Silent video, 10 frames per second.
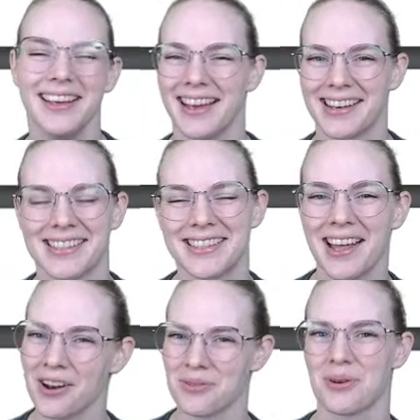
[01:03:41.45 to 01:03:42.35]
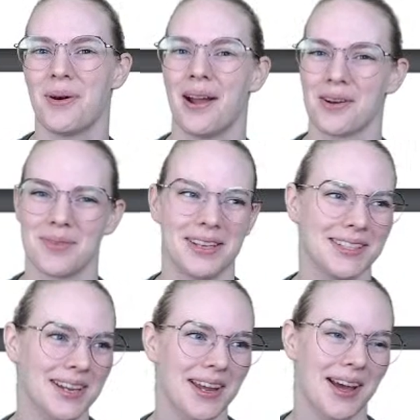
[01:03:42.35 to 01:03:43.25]
It is not a requirement.
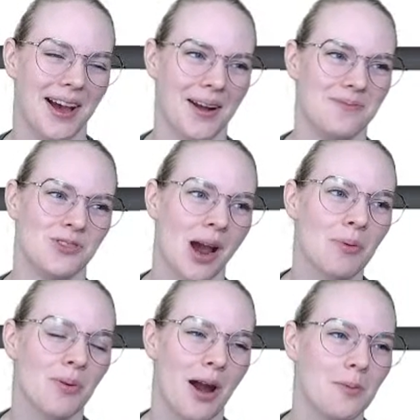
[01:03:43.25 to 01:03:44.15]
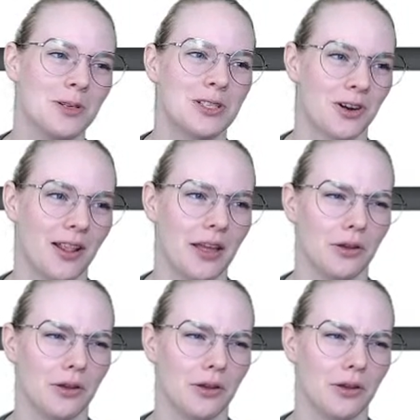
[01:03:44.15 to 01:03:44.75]
Job requirements that are like,